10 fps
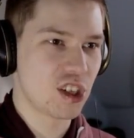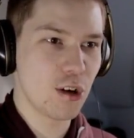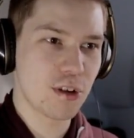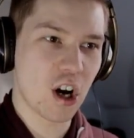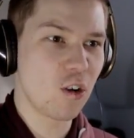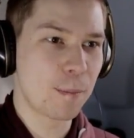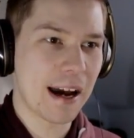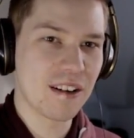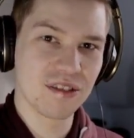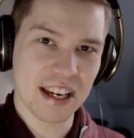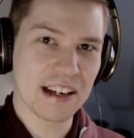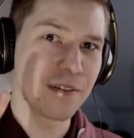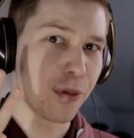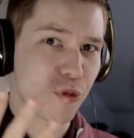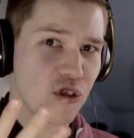2 compounds
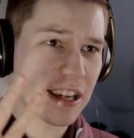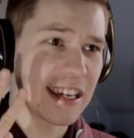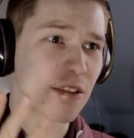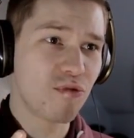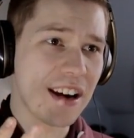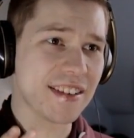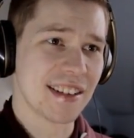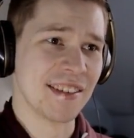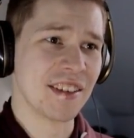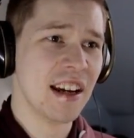and 3 resins,